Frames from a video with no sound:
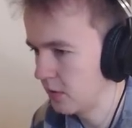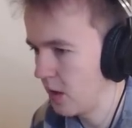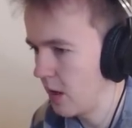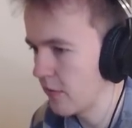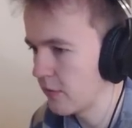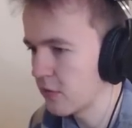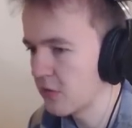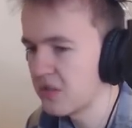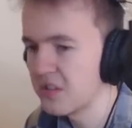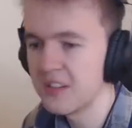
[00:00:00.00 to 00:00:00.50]

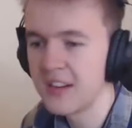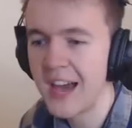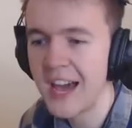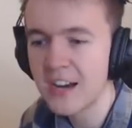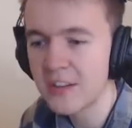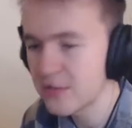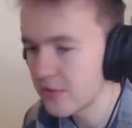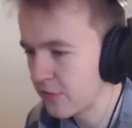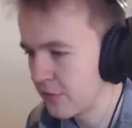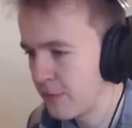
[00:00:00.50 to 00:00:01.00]
I've gotten
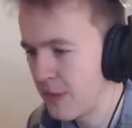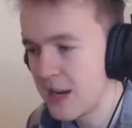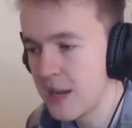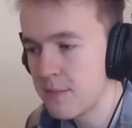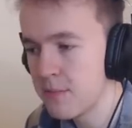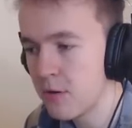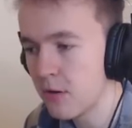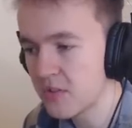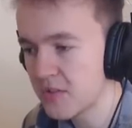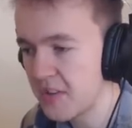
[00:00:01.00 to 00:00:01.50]
out of
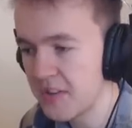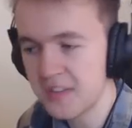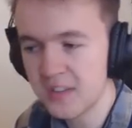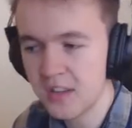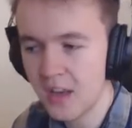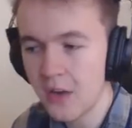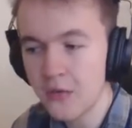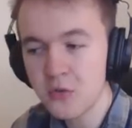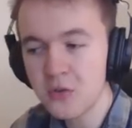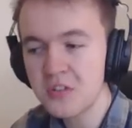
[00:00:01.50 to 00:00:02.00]
many
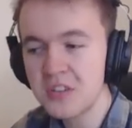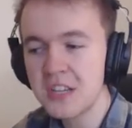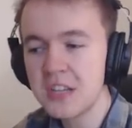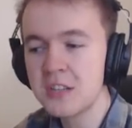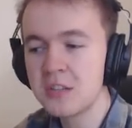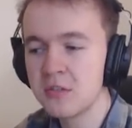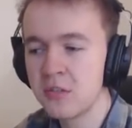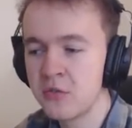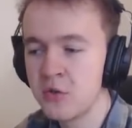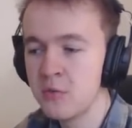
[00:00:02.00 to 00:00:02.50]
boxes. I've gotten
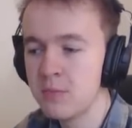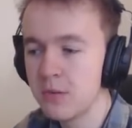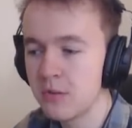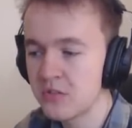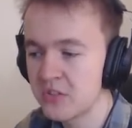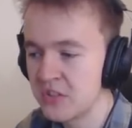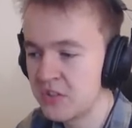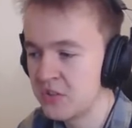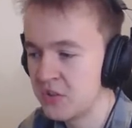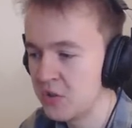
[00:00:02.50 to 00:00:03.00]
into a few
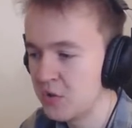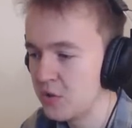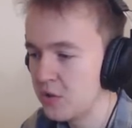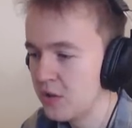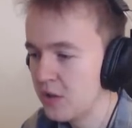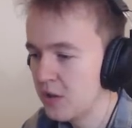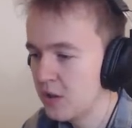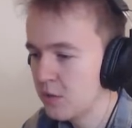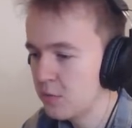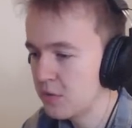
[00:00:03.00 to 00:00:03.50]
boxes,
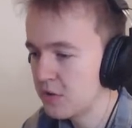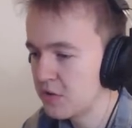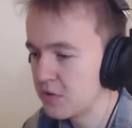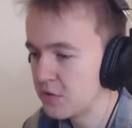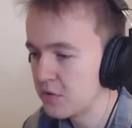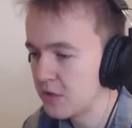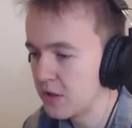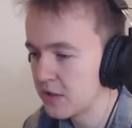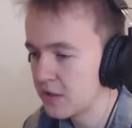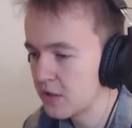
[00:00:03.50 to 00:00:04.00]
too. We
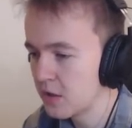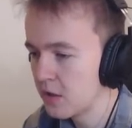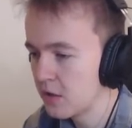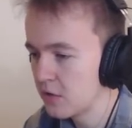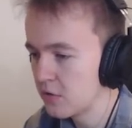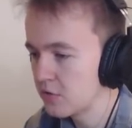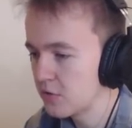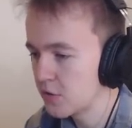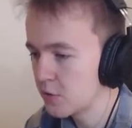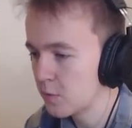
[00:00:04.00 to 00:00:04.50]
could do this.
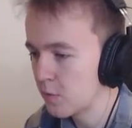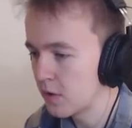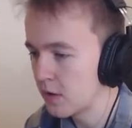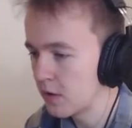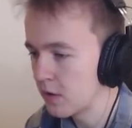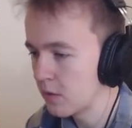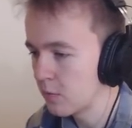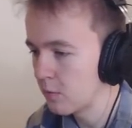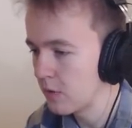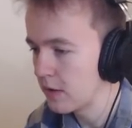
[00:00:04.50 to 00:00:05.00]
You just
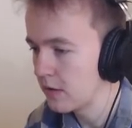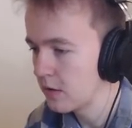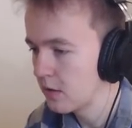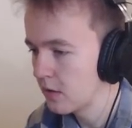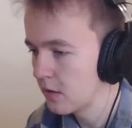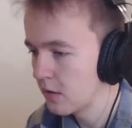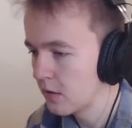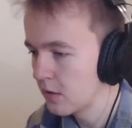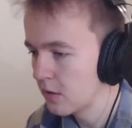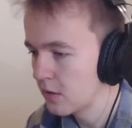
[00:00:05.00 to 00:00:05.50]
want to... Wait.